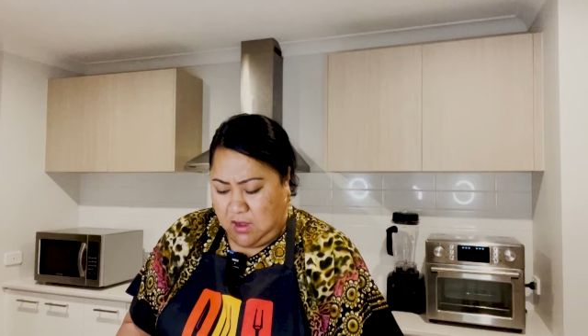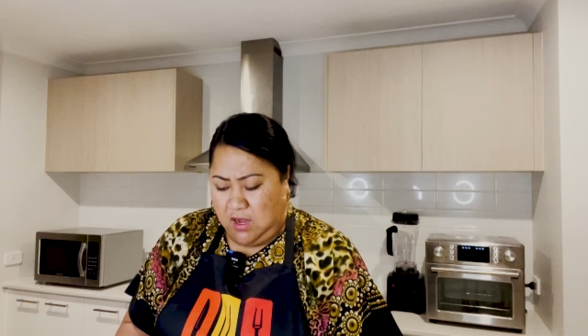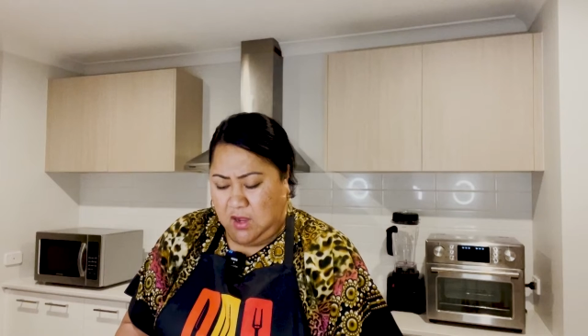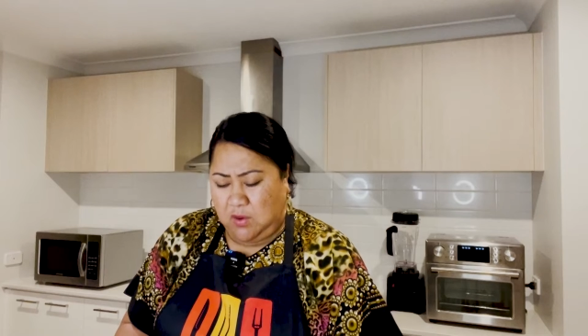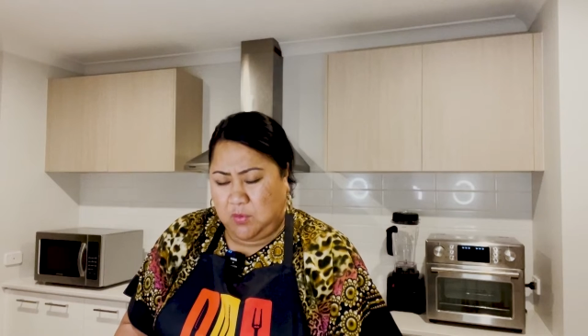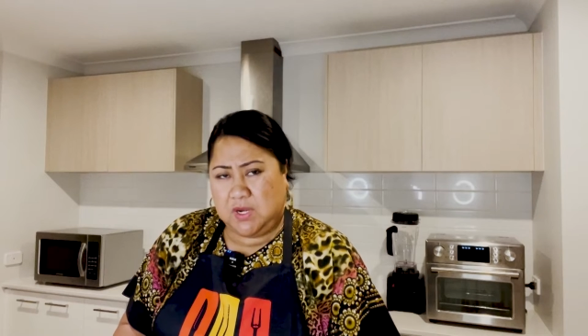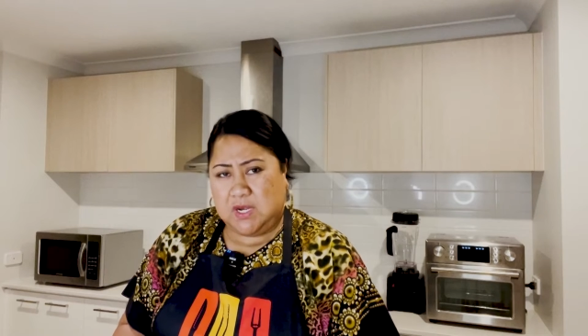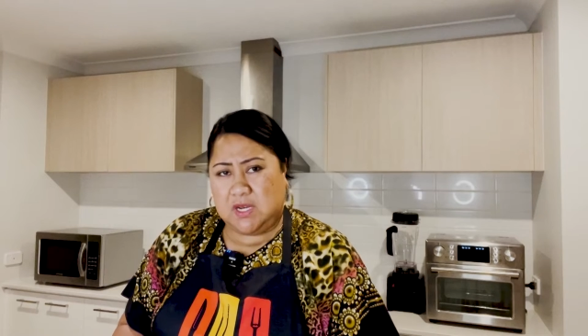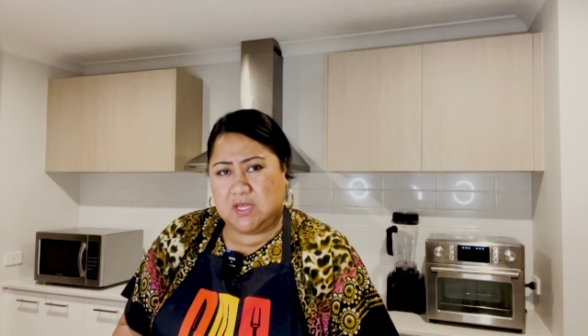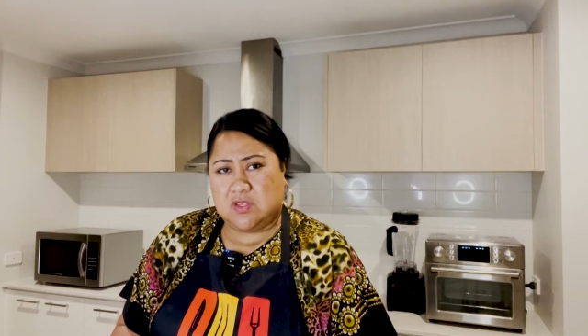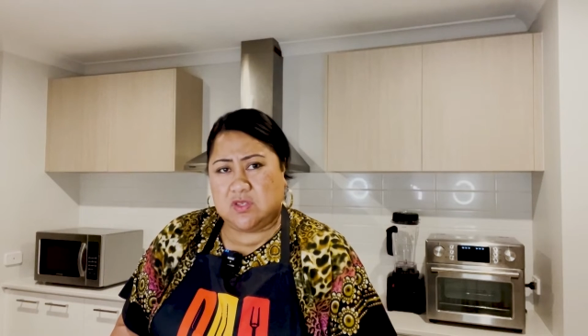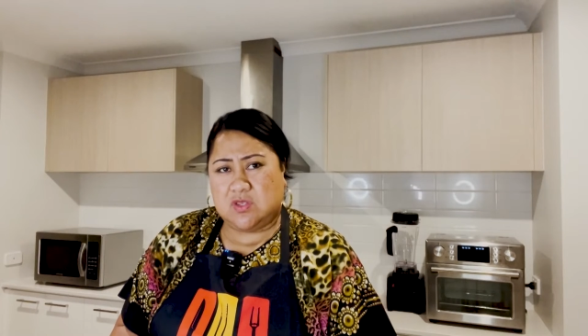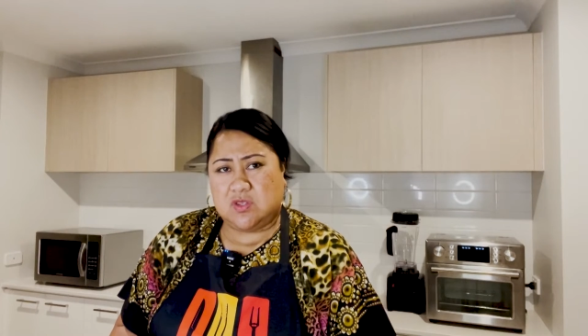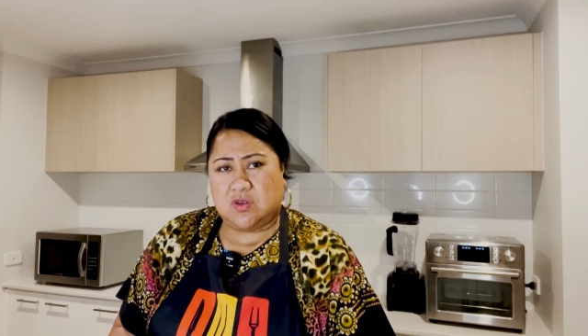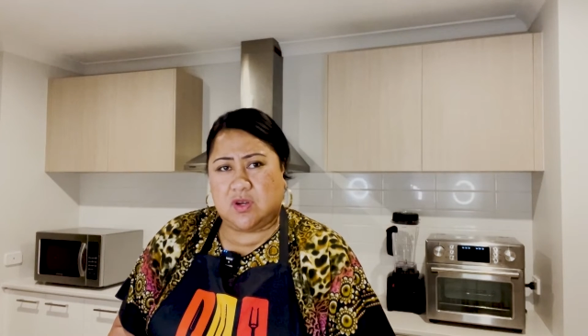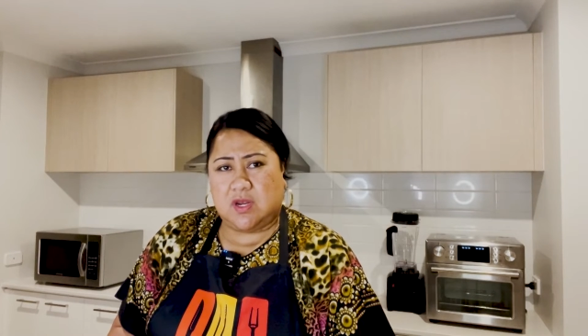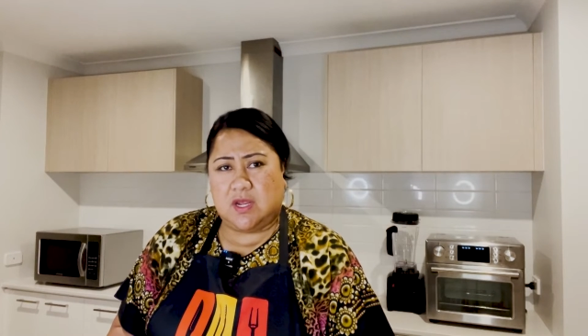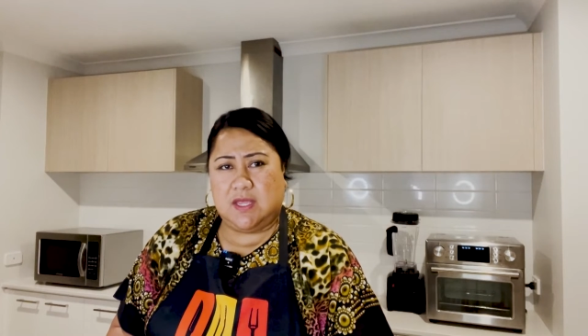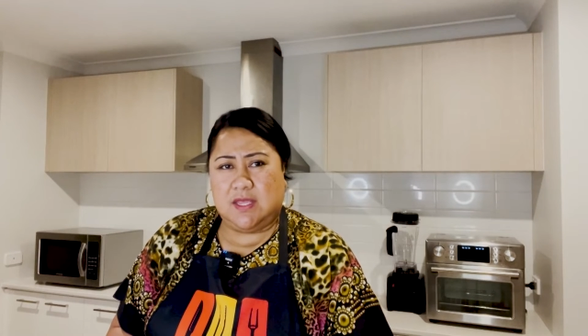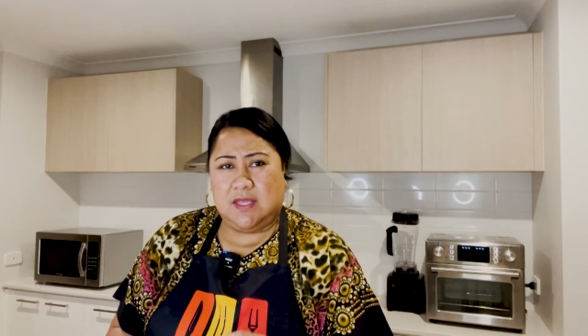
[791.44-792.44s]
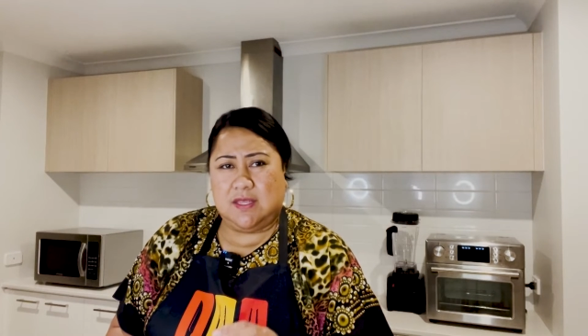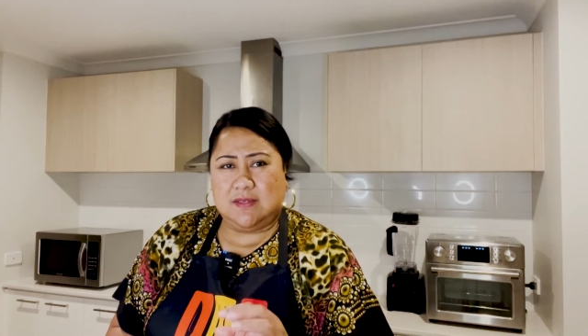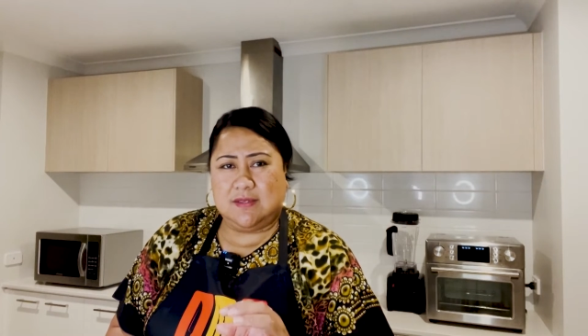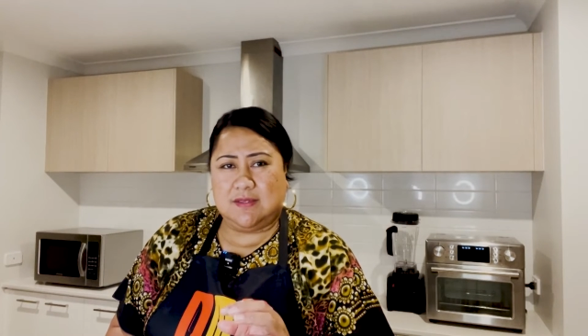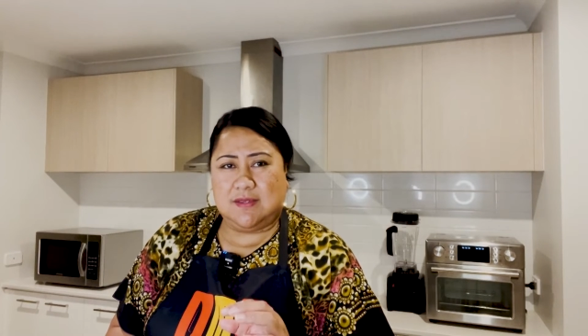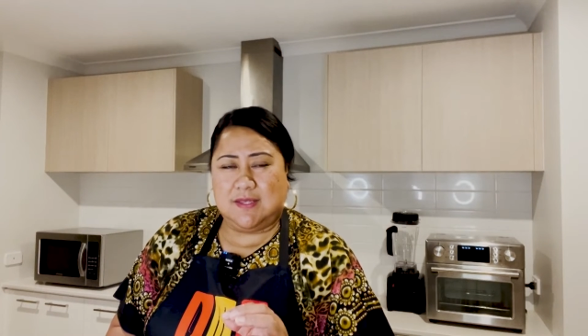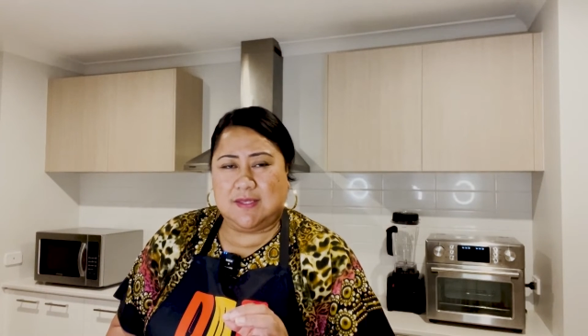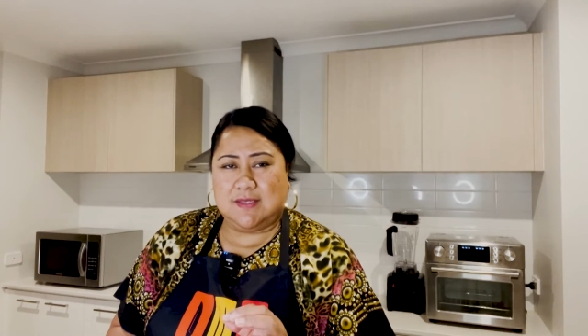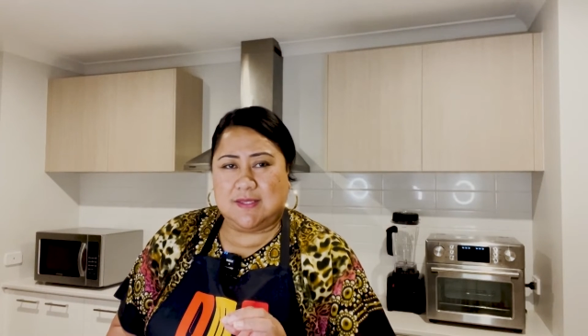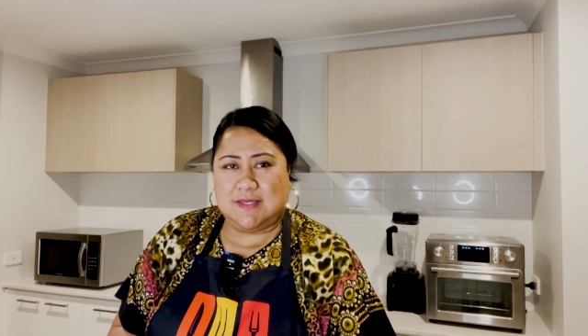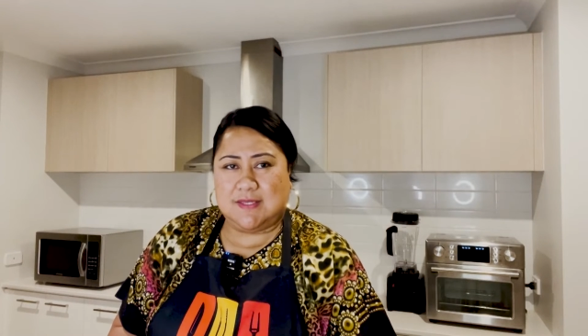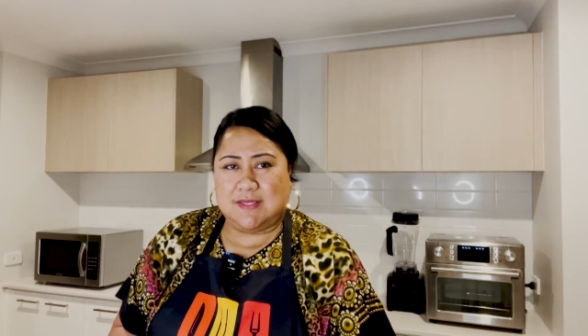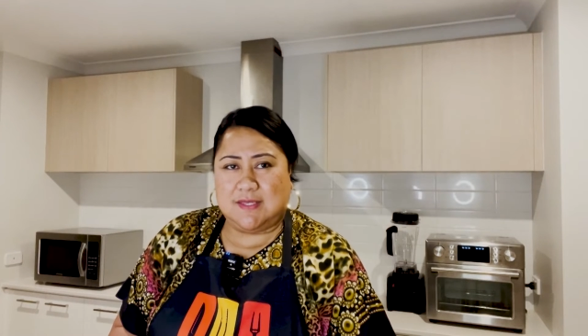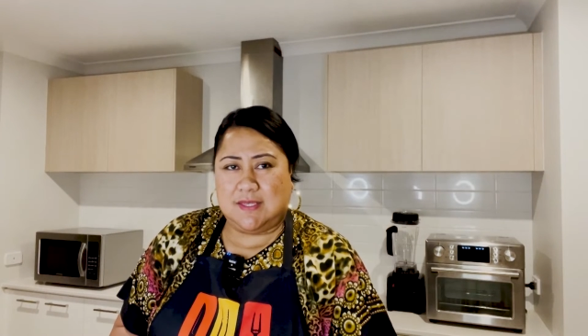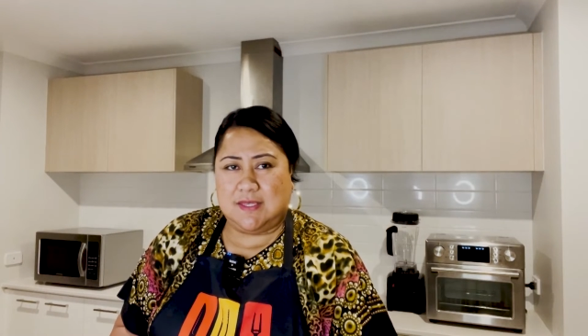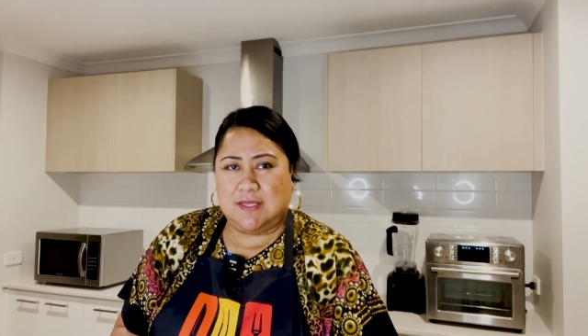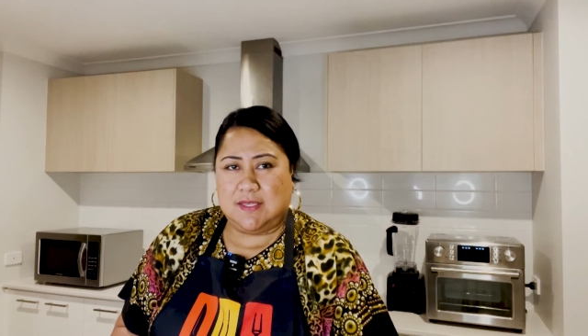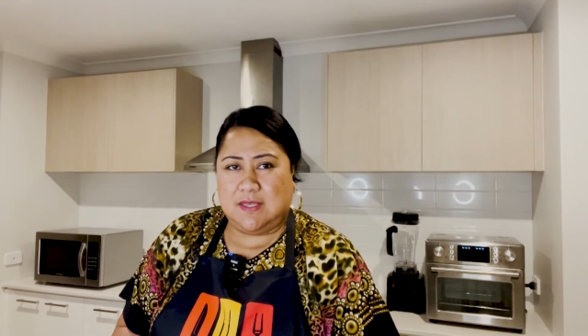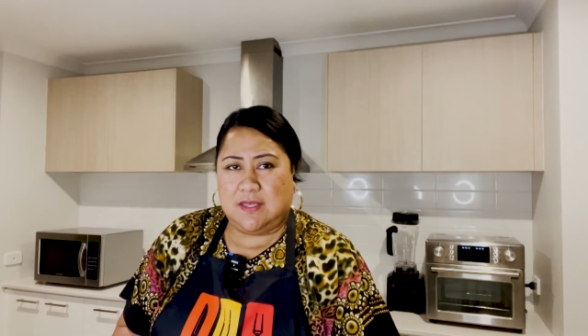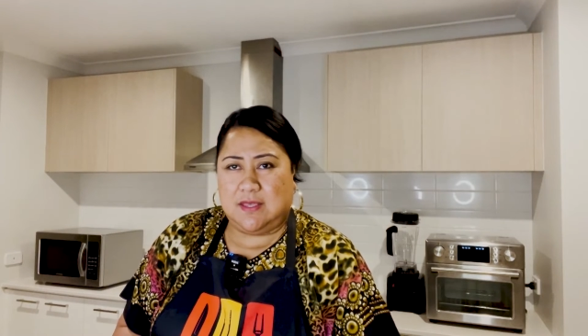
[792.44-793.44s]
wanted to try and
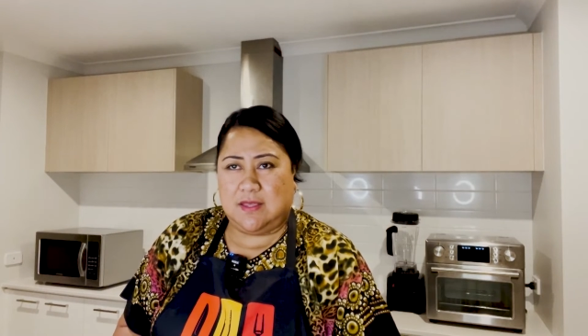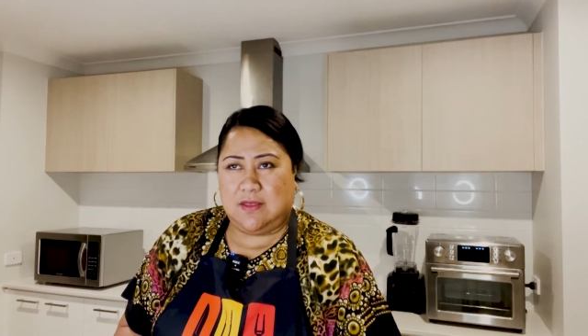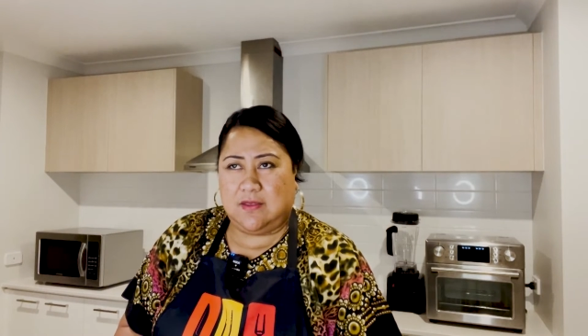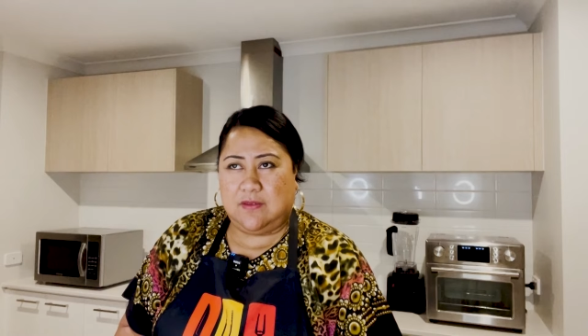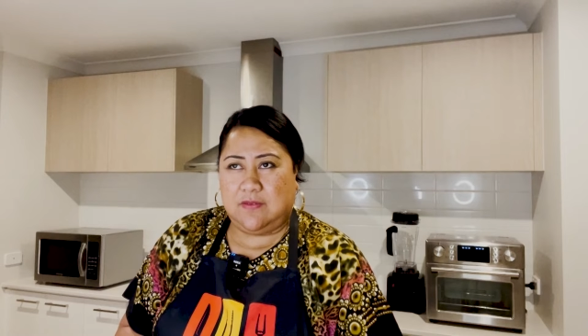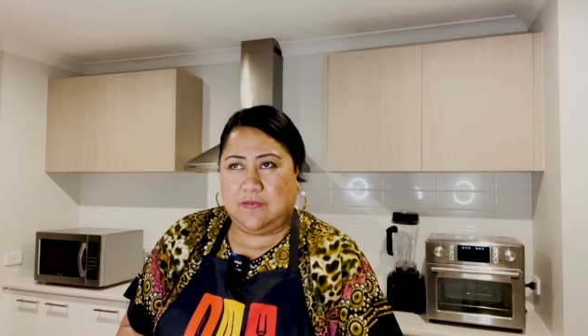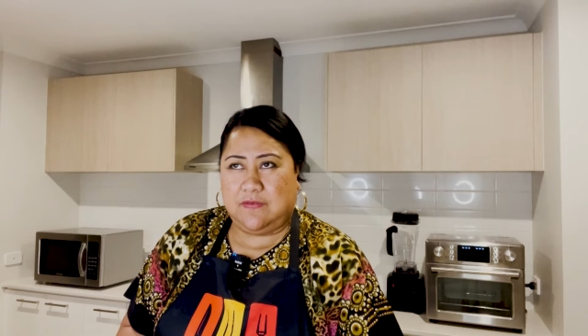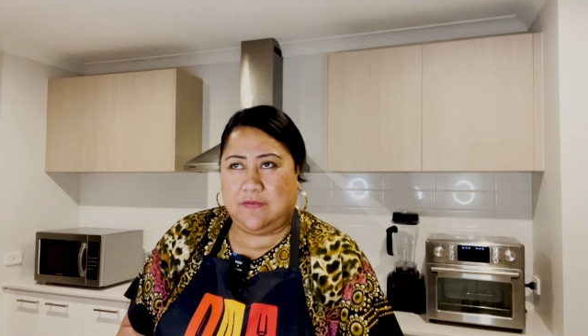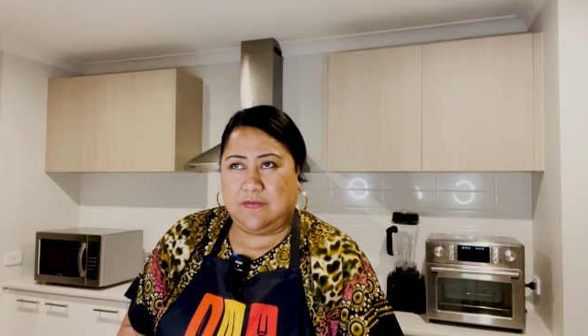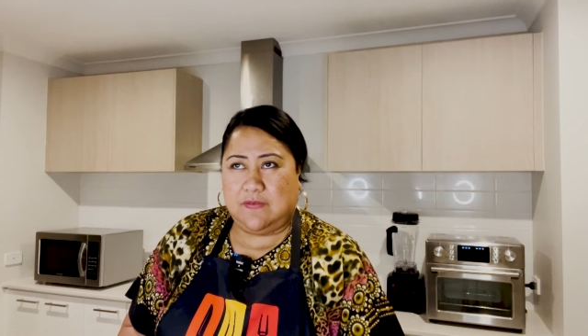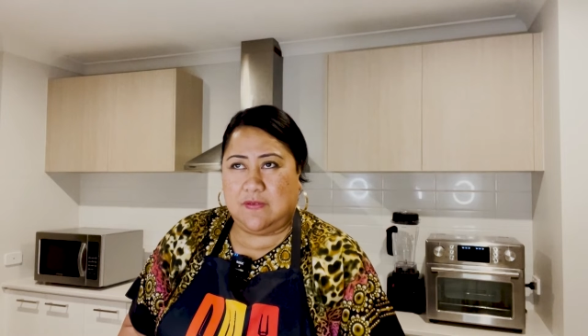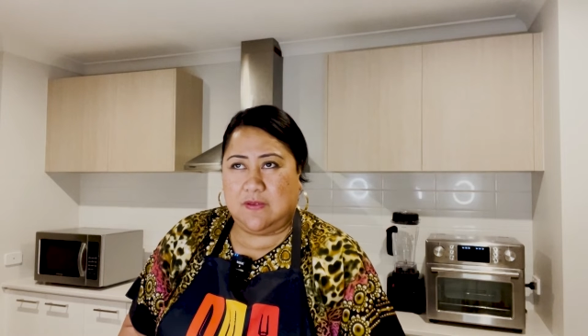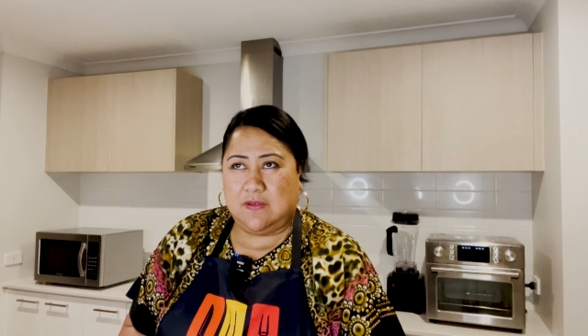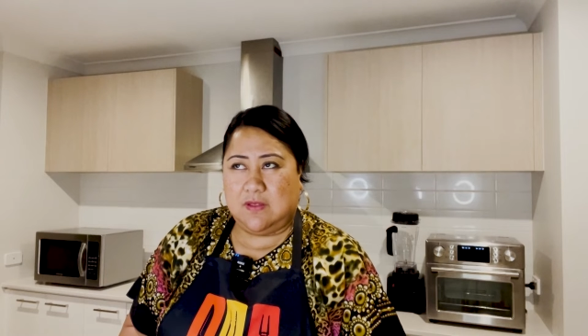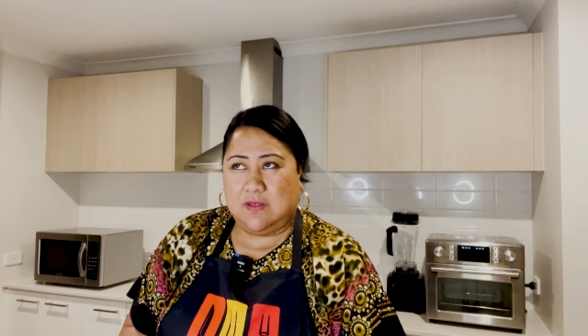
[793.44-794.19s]
see if